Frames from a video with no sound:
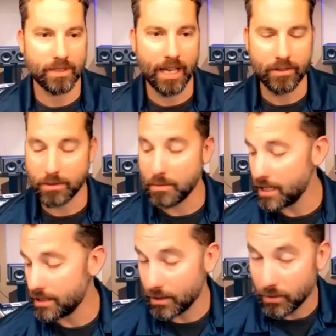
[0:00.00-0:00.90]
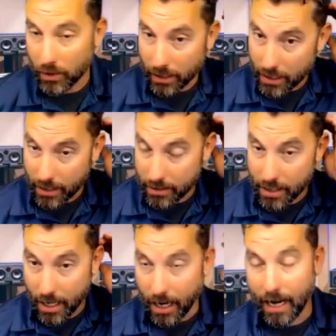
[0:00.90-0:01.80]
Sounds amazing. It really does.
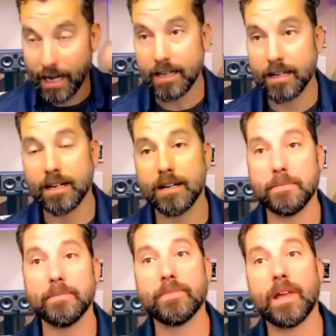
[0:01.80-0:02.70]
I um